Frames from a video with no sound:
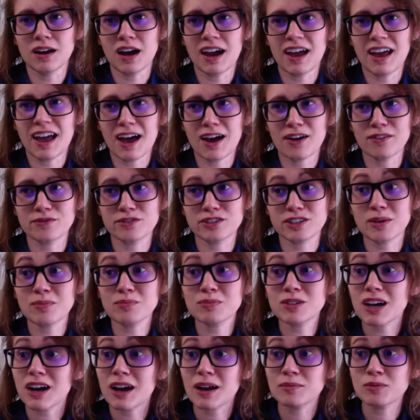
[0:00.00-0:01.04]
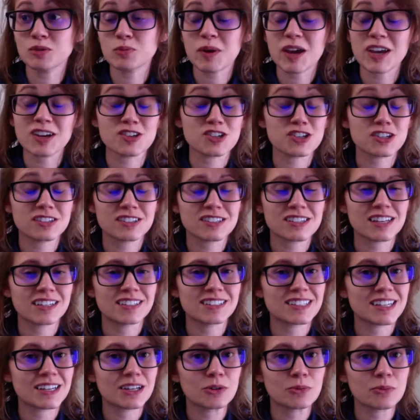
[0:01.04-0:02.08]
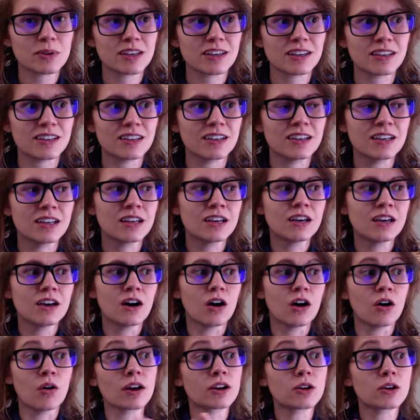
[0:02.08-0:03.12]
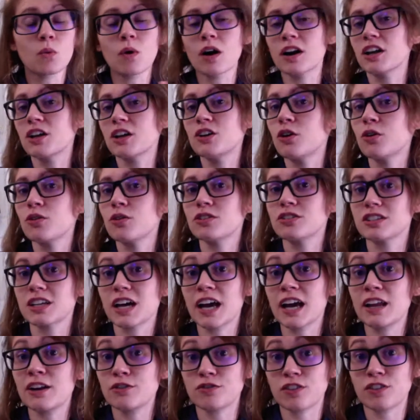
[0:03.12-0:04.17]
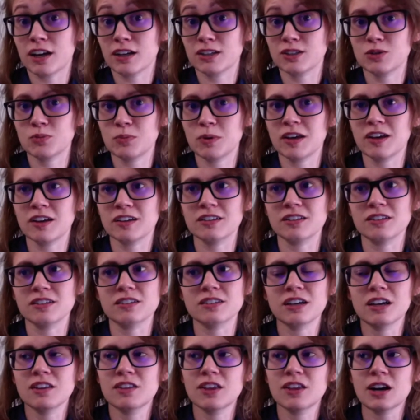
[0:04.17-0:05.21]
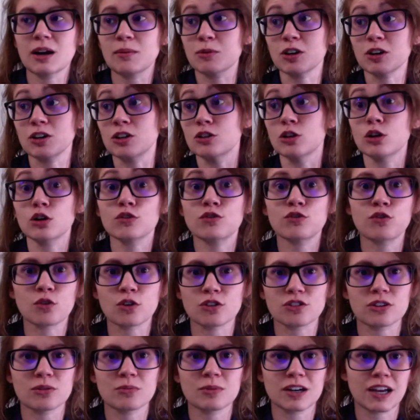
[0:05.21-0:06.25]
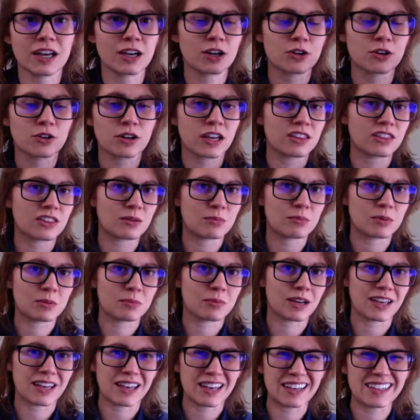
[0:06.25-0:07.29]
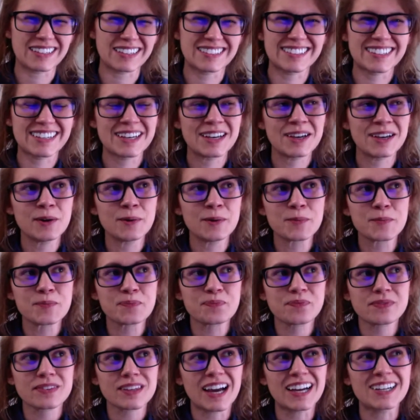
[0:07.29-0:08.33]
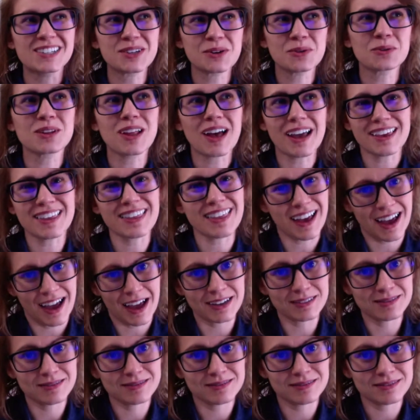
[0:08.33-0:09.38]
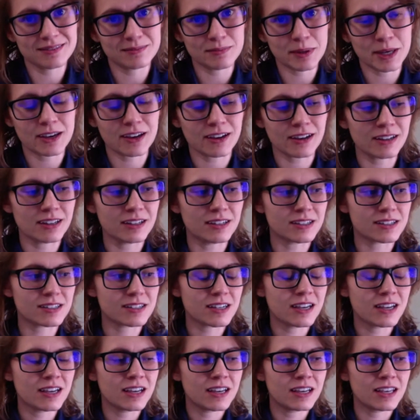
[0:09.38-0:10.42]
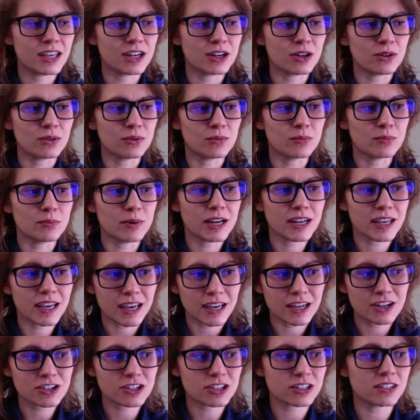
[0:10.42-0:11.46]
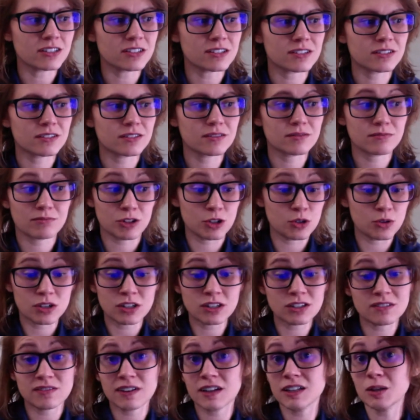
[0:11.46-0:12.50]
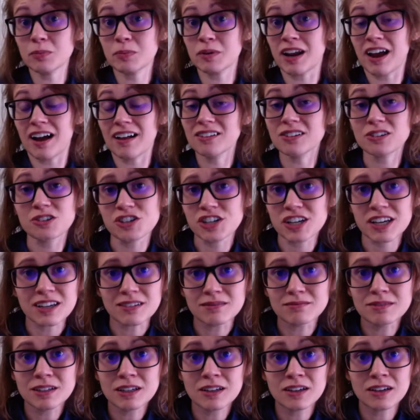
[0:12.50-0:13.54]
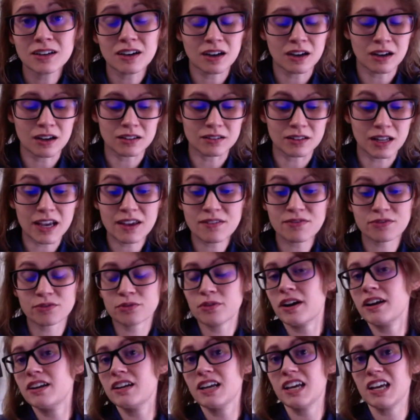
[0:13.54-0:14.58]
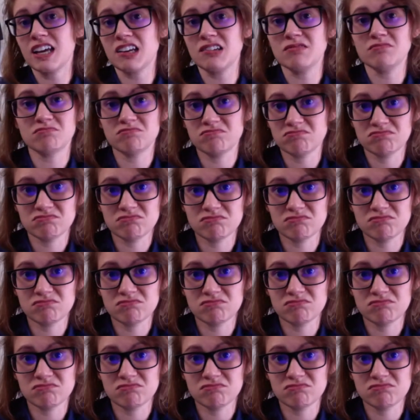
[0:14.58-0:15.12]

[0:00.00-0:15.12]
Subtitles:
I have sometimes patients that tell me, "Oh, I don't want to know the side effects because then I'm going to look for them and I create them in my head." I don't like that because medications, you can develop an allergy, life-threatening